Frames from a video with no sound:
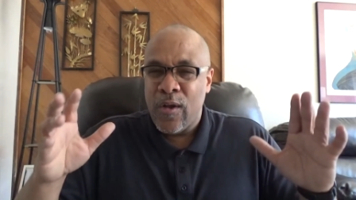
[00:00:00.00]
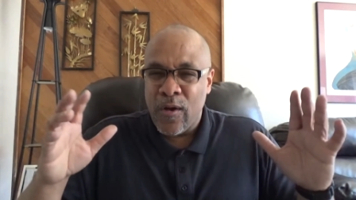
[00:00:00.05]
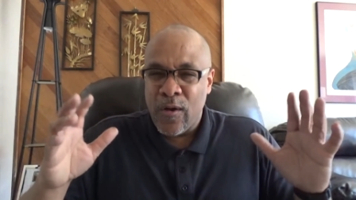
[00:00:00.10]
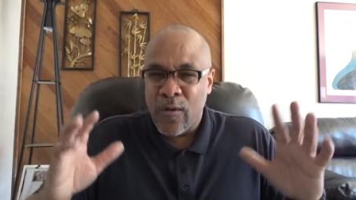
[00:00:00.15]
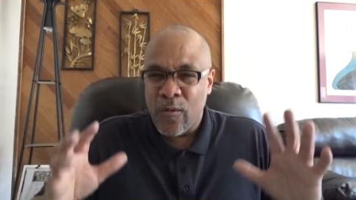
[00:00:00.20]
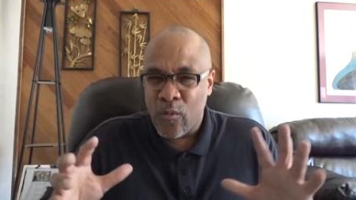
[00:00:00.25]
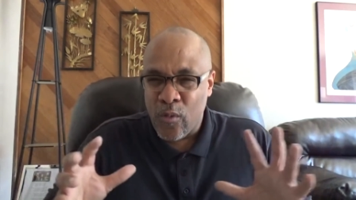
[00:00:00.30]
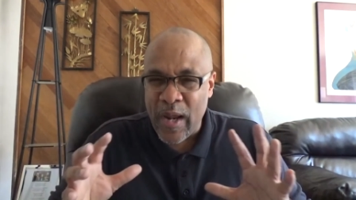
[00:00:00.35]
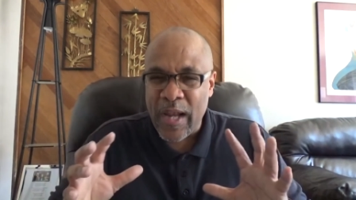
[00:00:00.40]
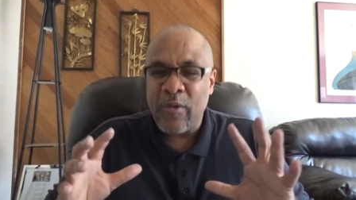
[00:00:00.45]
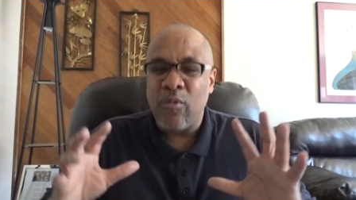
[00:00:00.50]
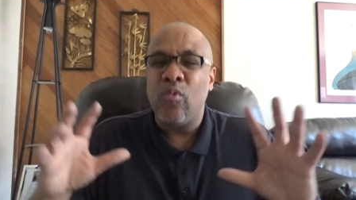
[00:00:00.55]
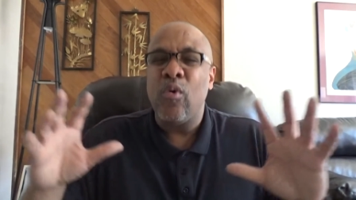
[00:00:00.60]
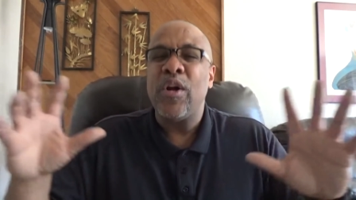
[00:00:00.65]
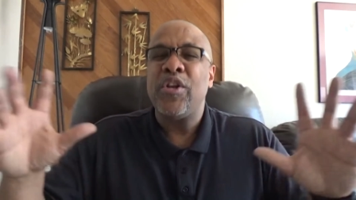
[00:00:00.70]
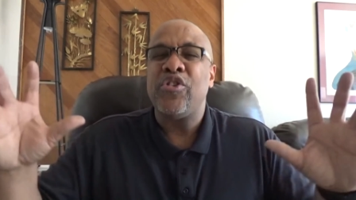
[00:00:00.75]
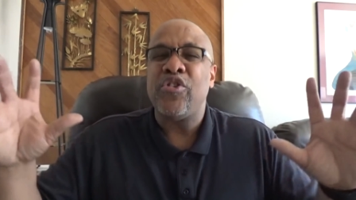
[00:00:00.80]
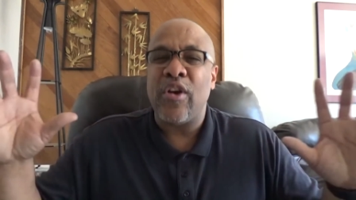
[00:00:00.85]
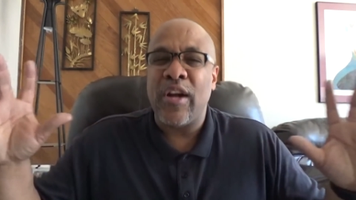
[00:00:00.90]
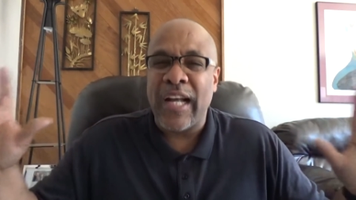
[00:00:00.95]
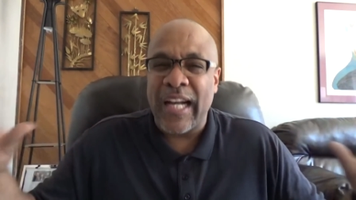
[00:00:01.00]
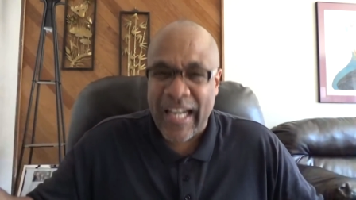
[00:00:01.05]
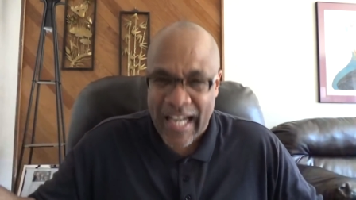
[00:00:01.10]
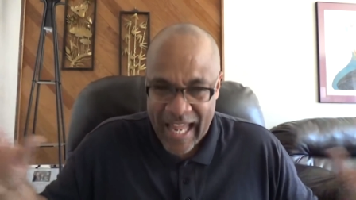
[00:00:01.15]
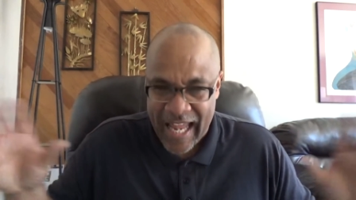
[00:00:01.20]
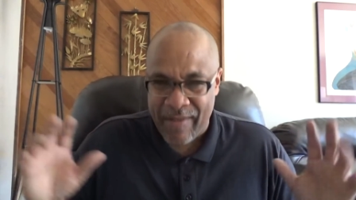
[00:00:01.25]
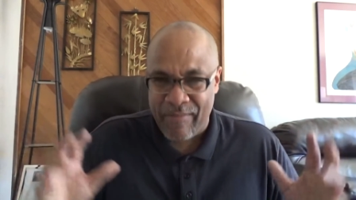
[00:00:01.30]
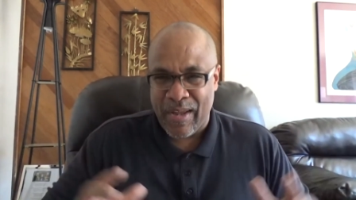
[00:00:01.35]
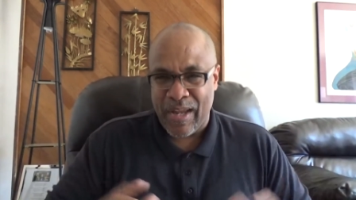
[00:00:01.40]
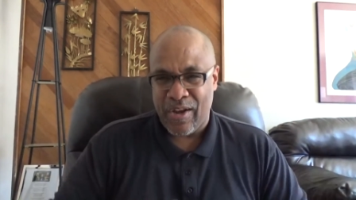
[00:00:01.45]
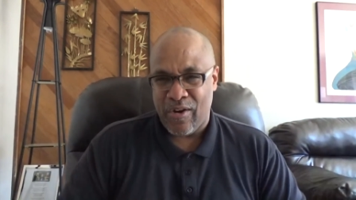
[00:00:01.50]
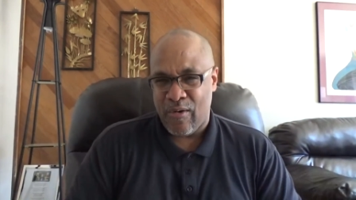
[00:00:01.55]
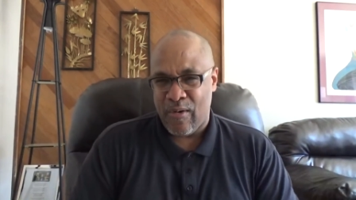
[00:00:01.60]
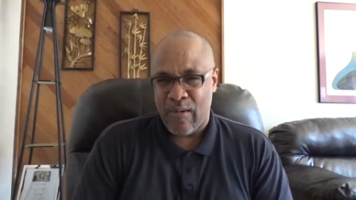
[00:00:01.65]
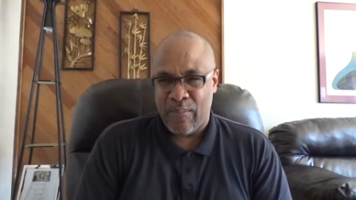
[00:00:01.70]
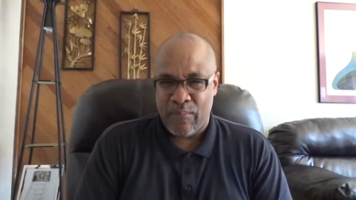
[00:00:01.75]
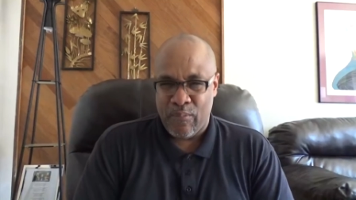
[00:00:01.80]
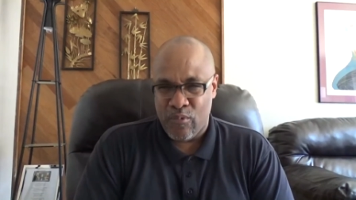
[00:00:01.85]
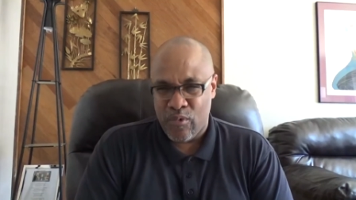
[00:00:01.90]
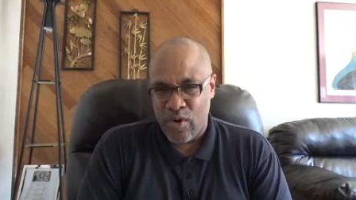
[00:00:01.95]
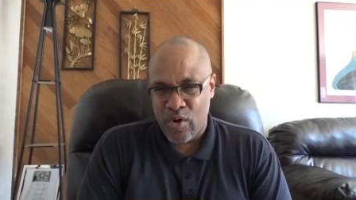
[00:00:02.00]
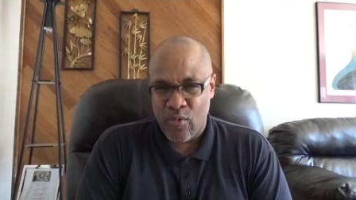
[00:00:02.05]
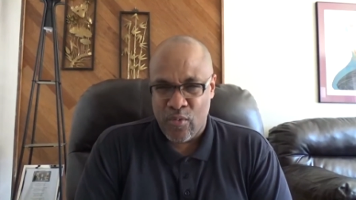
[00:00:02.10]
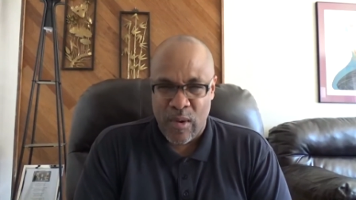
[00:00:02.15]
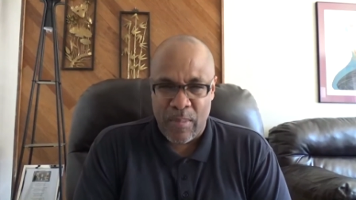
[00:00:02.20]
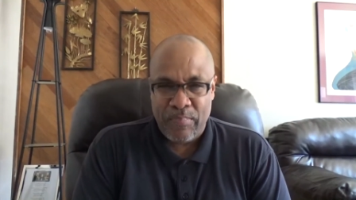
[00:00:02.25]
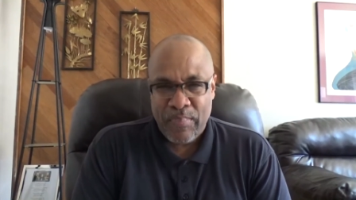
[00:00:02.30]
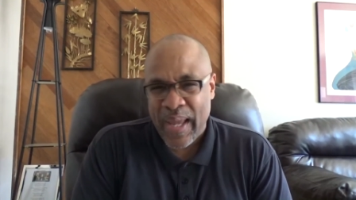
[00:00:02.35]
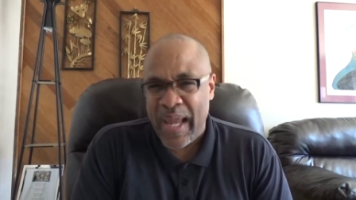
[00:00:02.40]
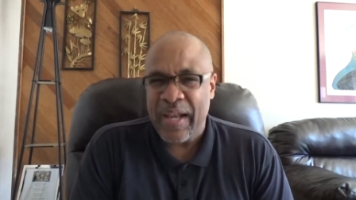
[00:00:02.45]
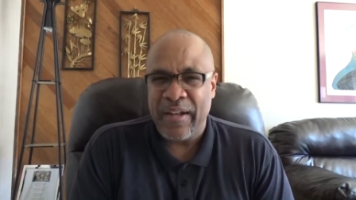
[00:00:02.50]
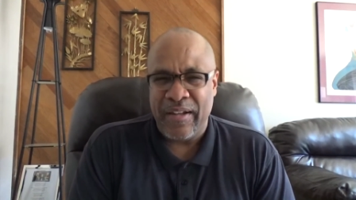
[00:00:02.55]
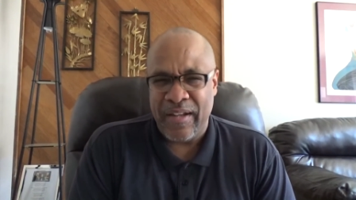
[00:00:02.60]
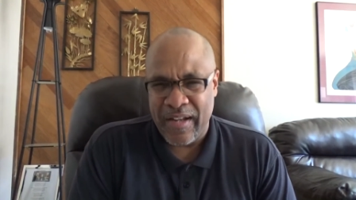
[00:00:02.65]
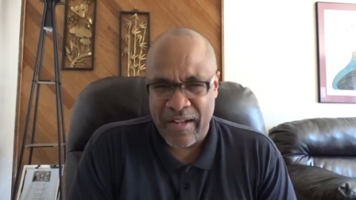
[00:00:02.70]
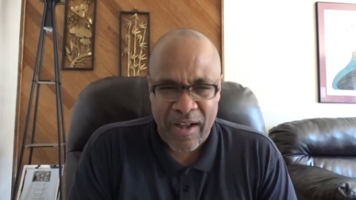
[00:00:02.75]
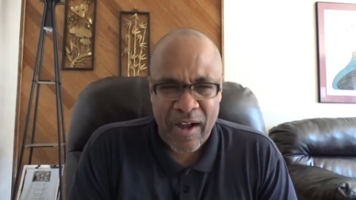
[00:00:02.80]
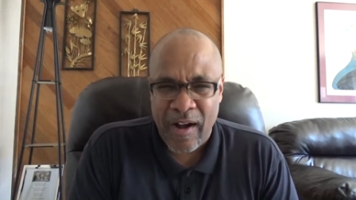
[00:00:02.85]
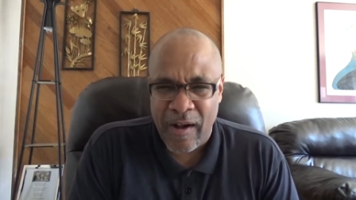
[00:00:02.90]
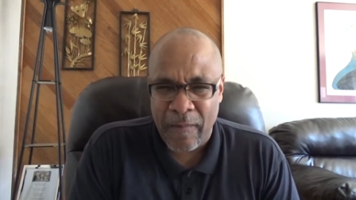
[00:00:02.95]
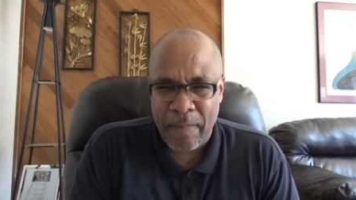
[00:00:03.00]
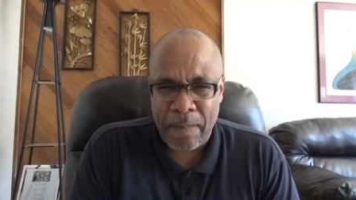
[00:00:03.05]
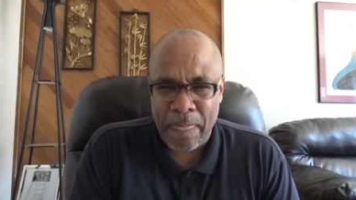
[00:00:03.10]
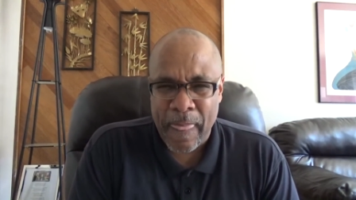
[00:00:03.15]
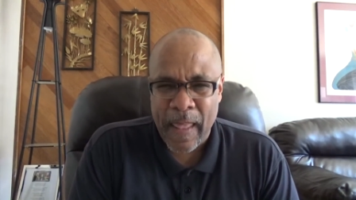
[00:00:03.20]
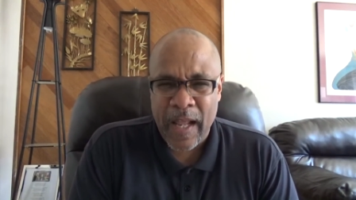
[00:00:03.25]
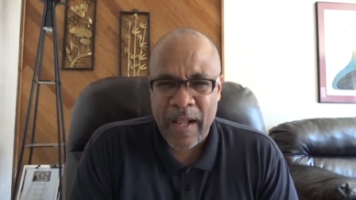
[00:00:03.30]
with what you're claiming you're, you're repenting of.